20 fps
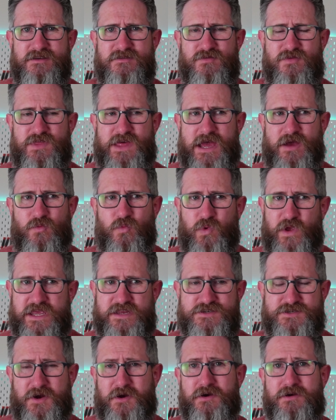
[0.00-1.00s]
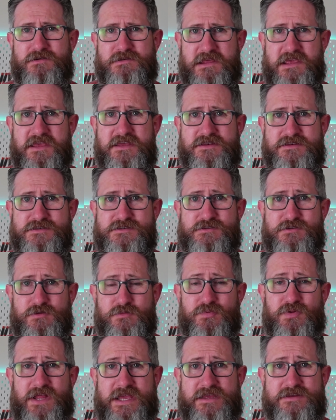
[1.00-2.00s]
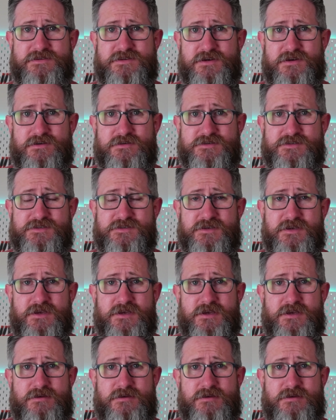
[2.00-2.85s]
that we turned into planters